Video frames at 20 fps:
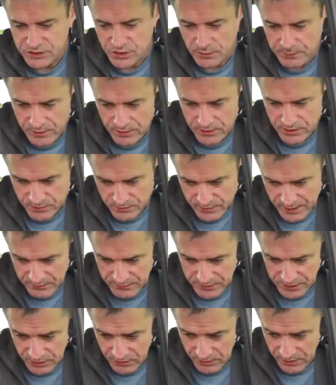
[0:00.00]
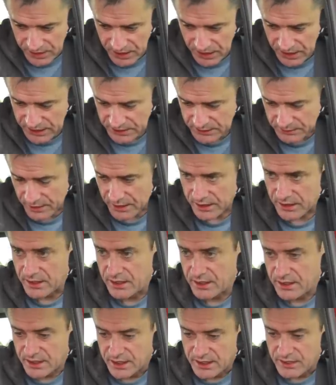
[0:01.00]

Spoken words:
lifts up out of the way, which I quite like as well.